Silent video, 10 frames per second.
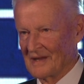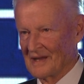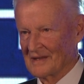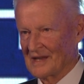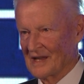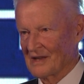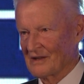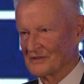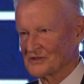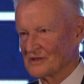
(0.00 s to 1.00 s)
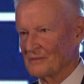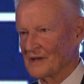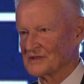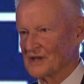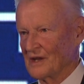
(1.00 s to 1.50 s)
And I consider
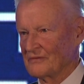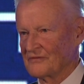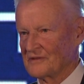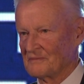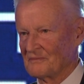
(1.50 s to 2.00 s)
myself